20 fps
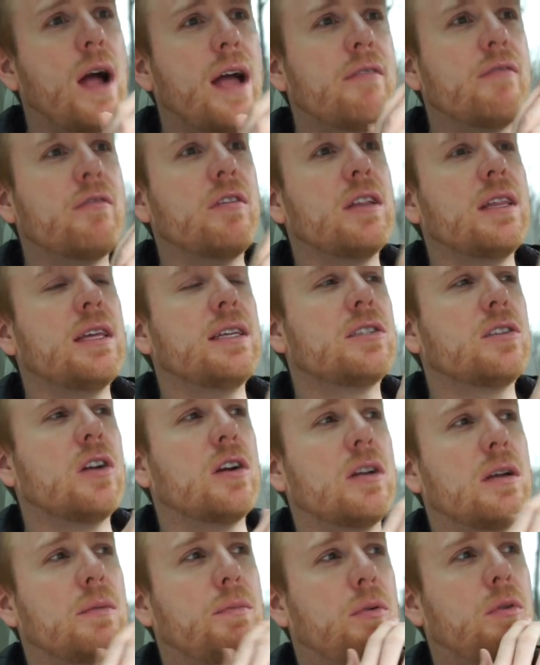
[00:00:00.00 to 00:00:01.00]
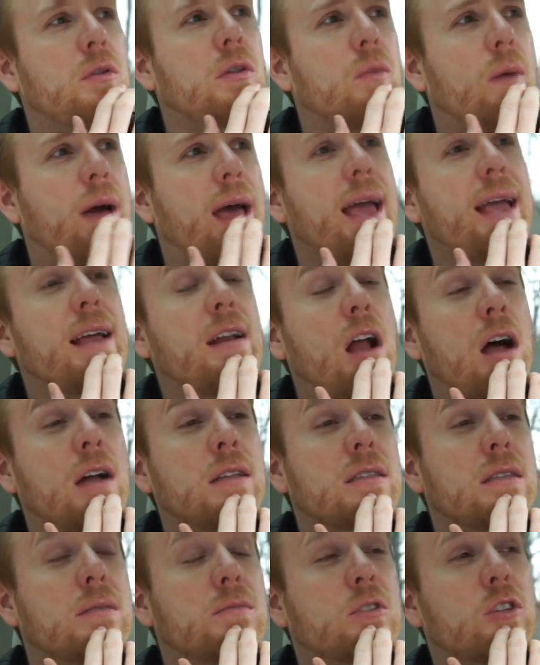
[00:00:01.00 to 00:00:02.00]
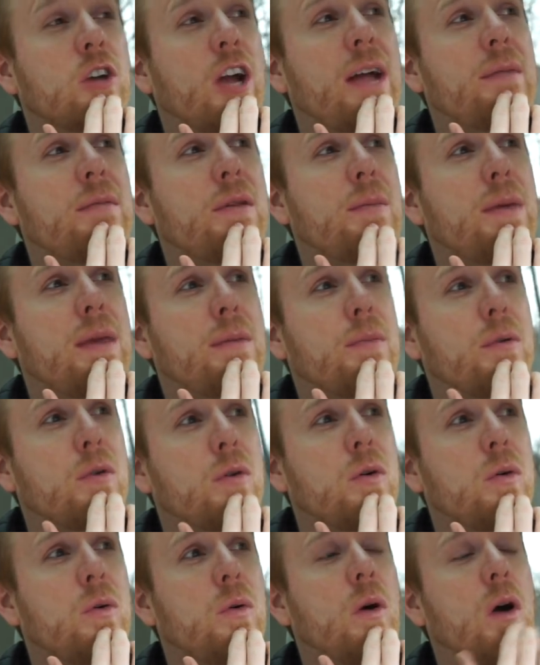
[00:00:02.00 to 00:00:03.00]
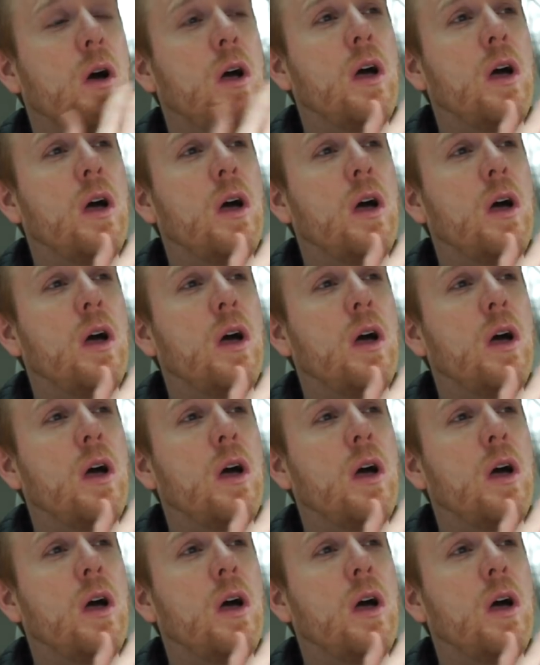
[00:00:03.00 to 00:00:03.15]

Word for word: I've really started to pull away and unsubscribe to people who